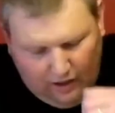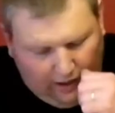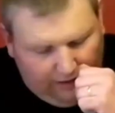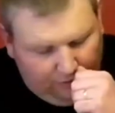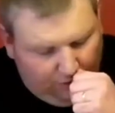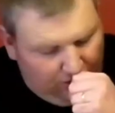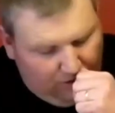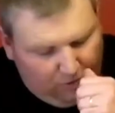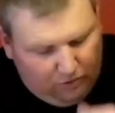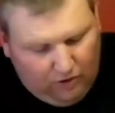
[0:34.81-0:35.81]
And for
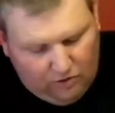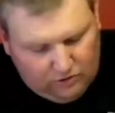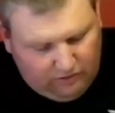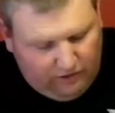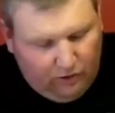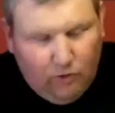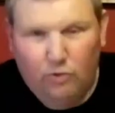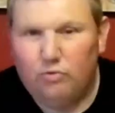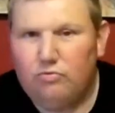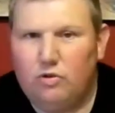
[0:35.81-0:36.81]
those of you
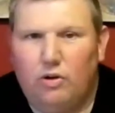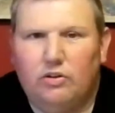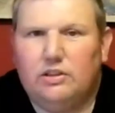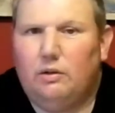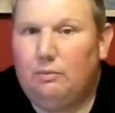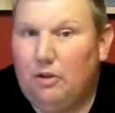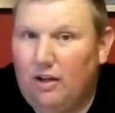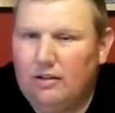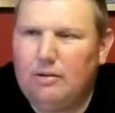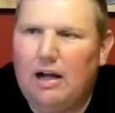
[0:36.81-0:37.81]
who don't understand what I'm
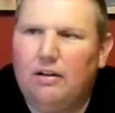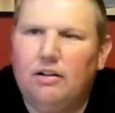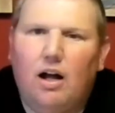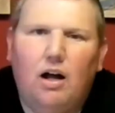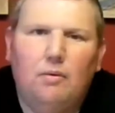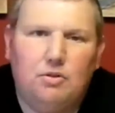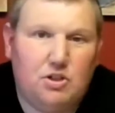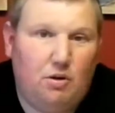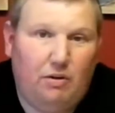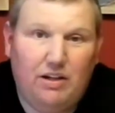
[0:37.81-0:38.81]
talking about, the
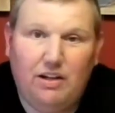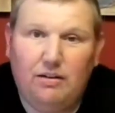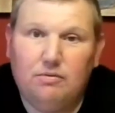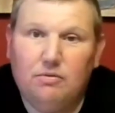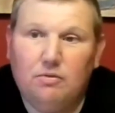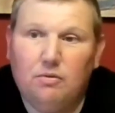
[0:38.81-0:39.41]
show ended.